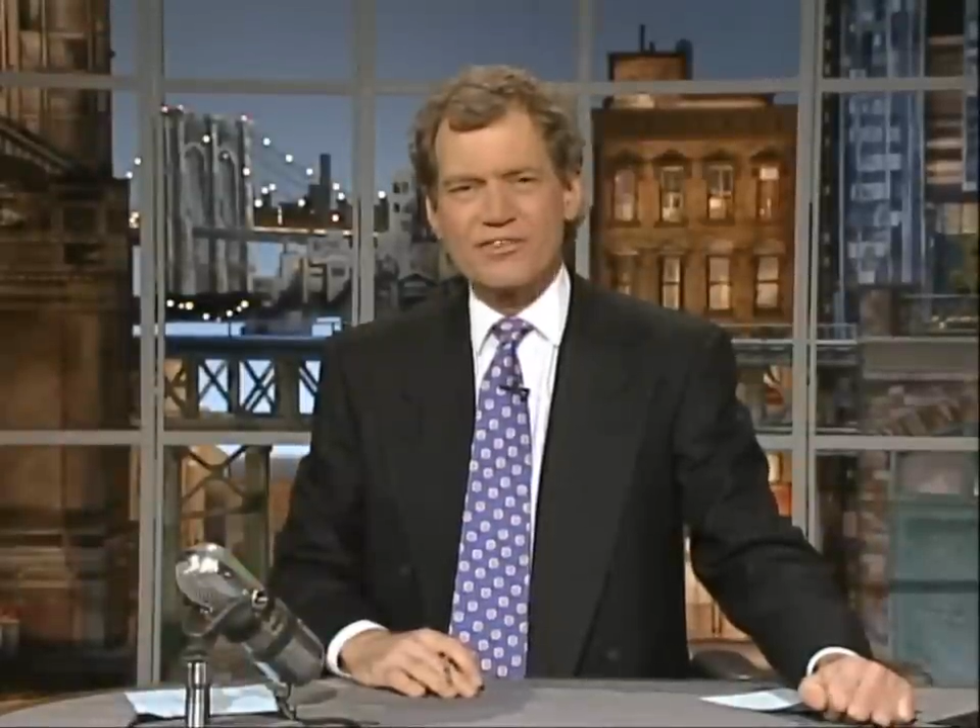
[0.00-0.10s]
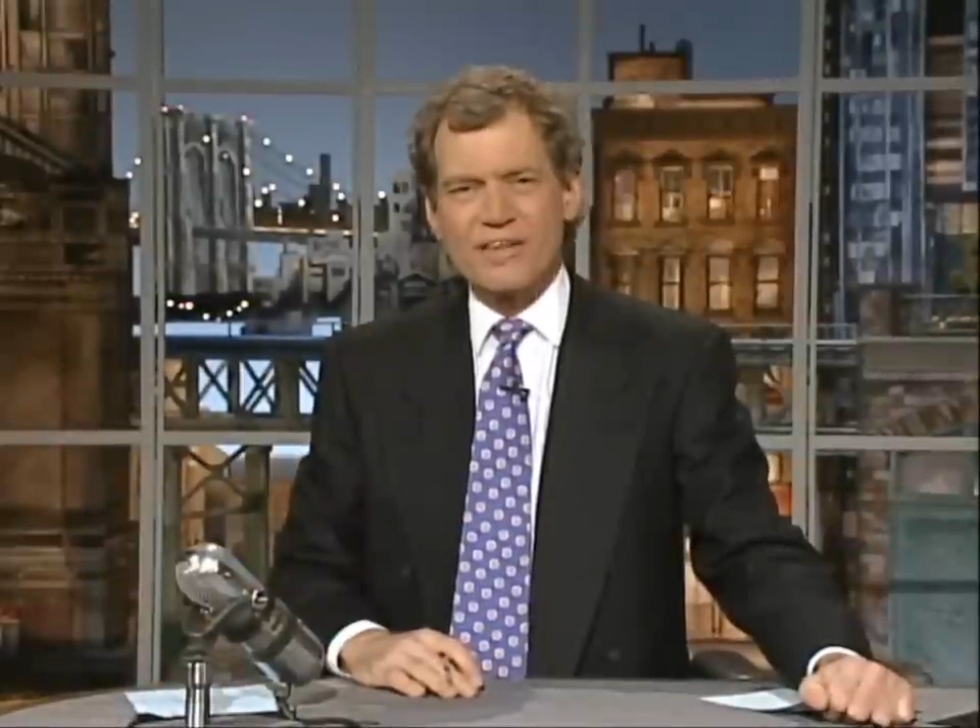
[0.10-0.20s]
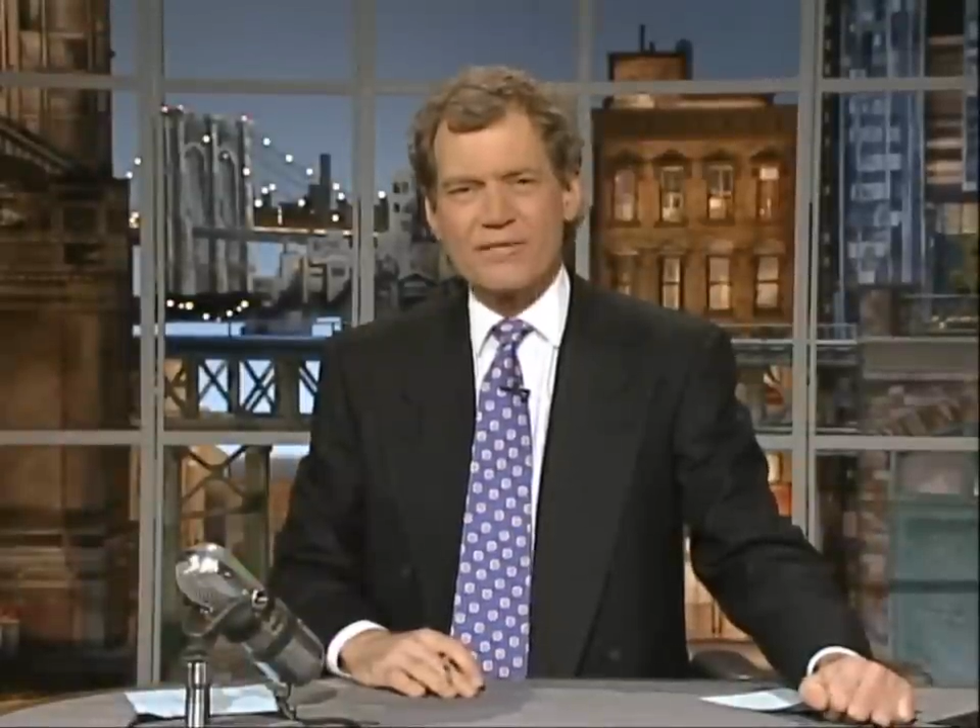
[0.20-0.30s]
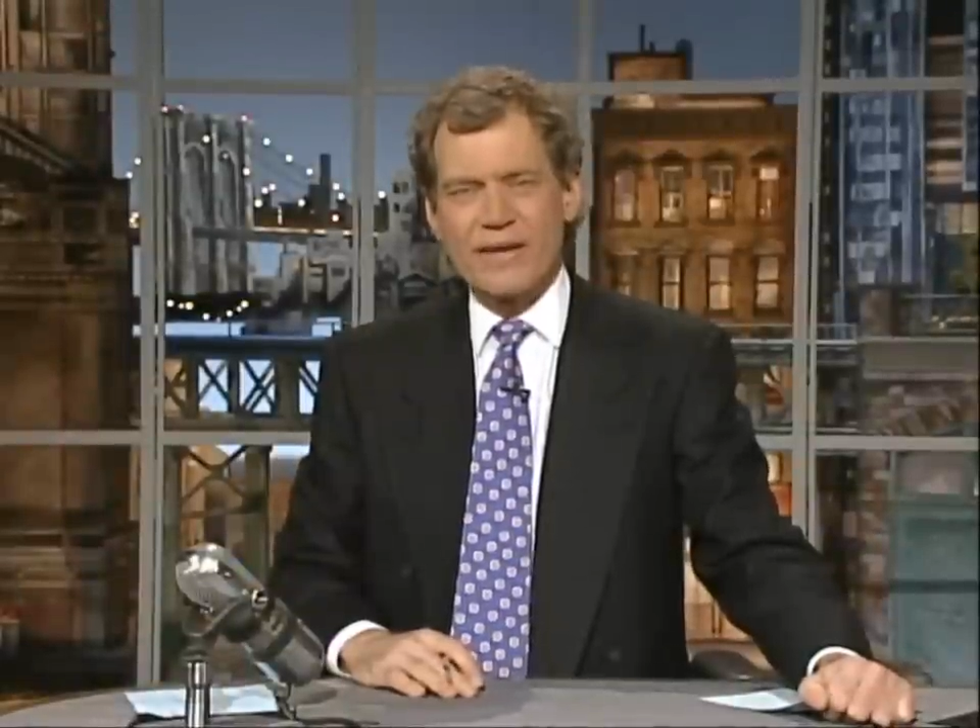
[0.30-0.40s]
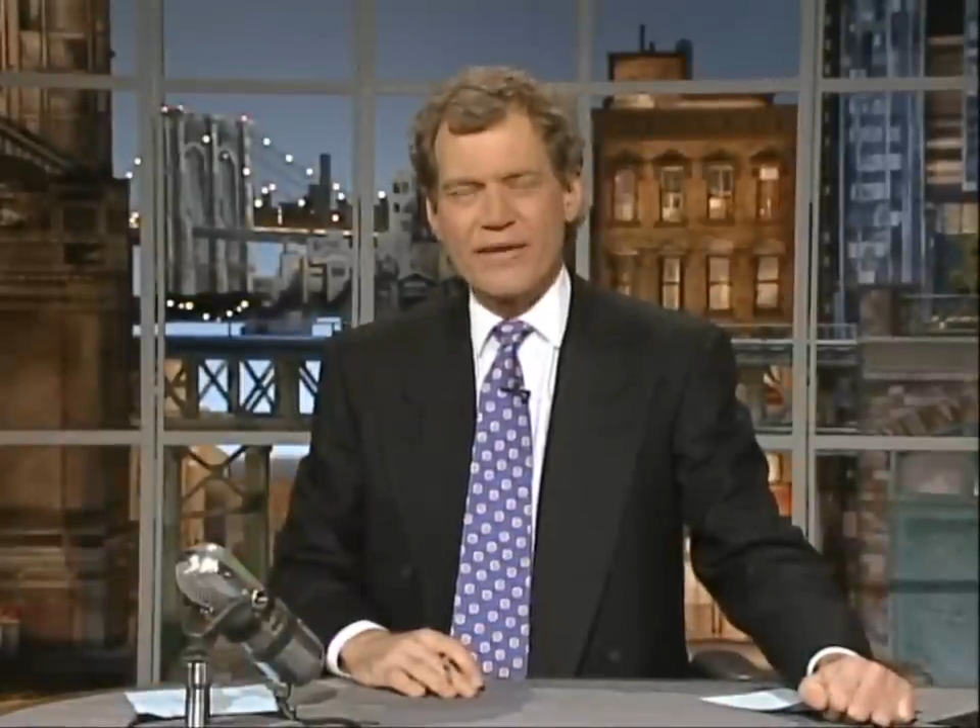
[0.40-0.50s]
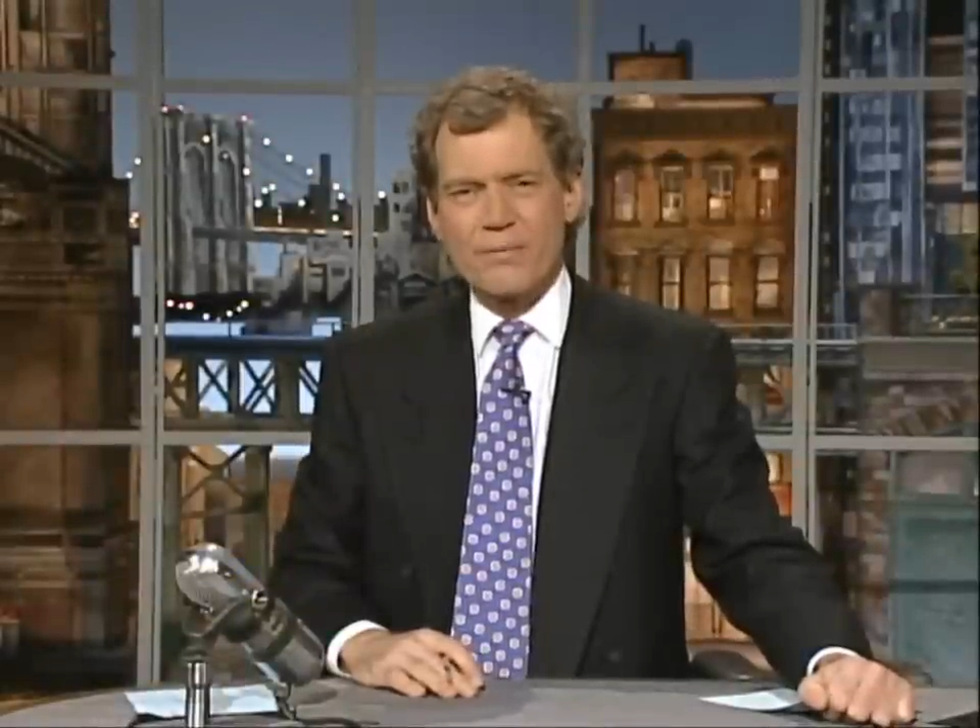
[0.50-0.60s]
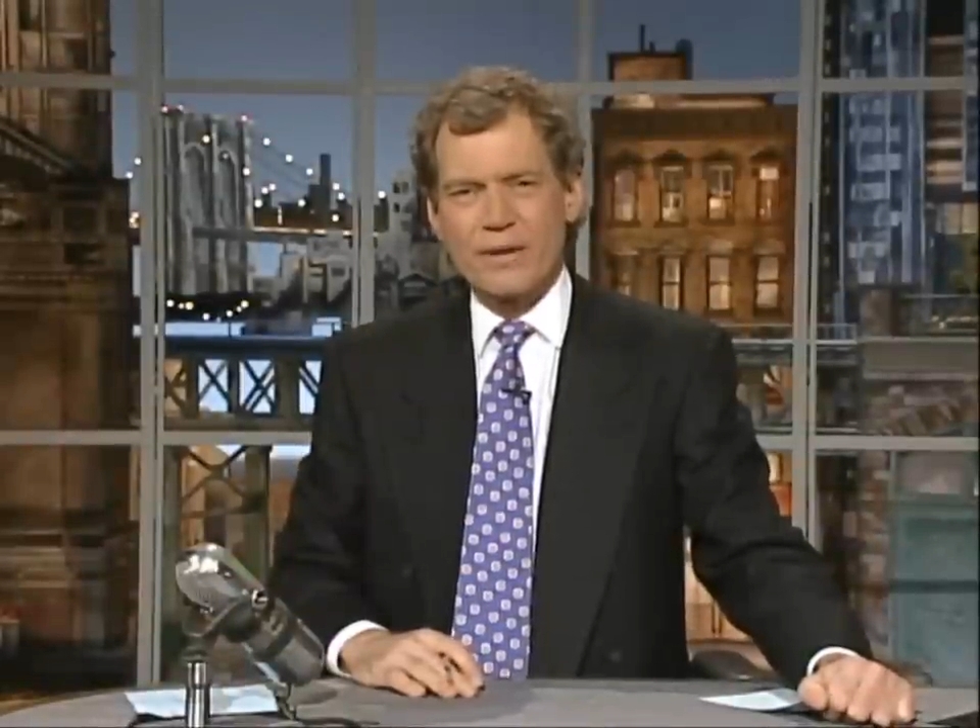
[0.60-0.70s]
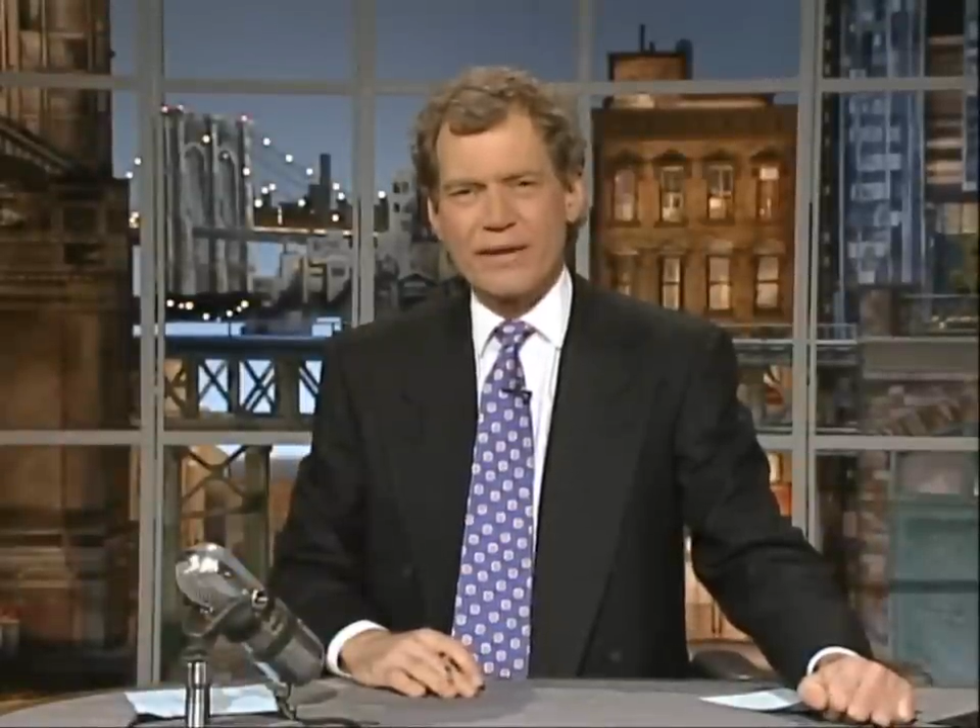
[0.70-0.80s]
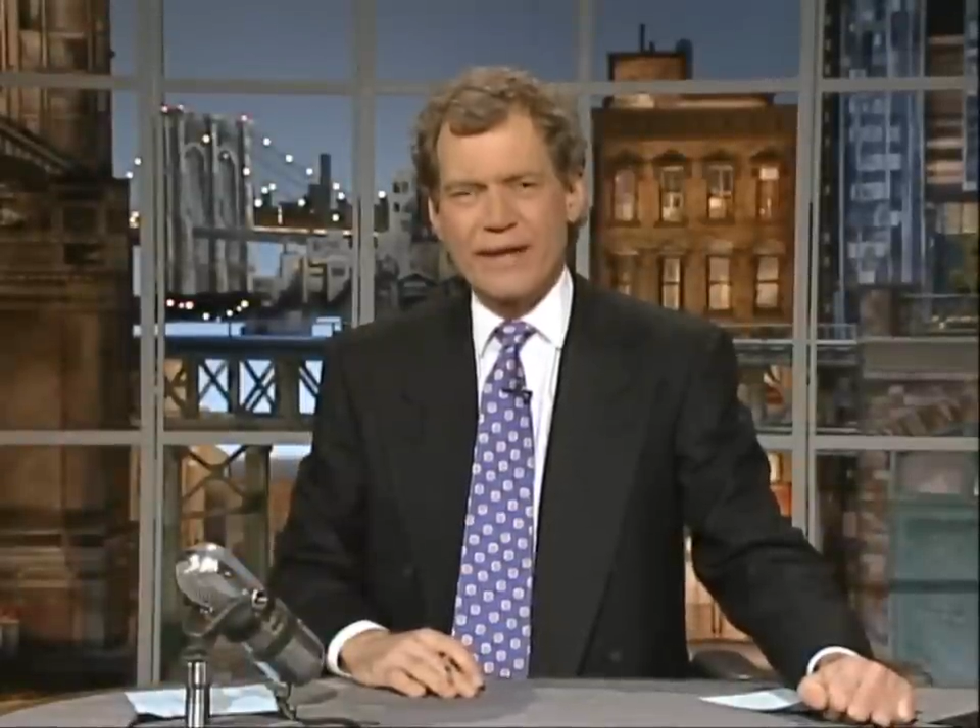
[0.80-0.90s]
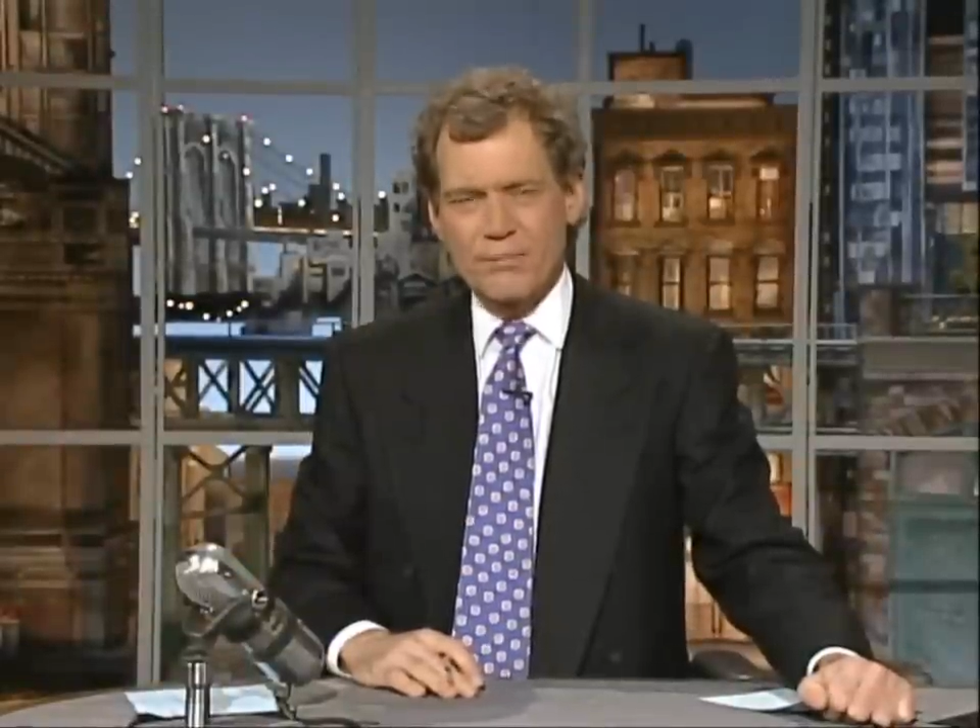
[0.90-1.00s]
stuff out of the building.